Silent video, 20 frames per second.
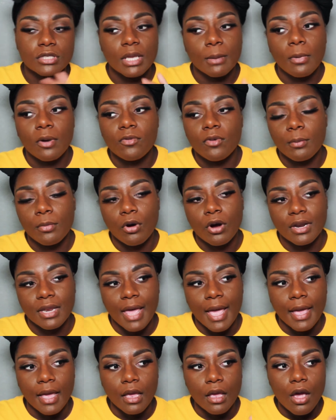Some of them are
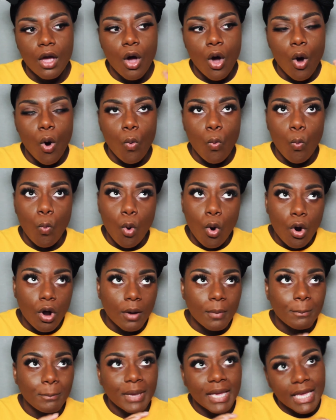like
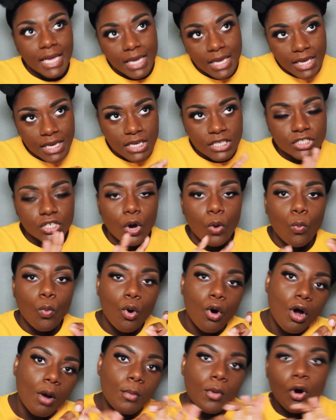warm pinkish or
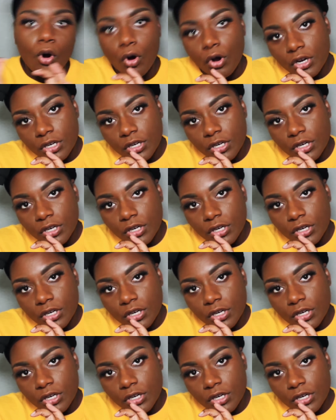warm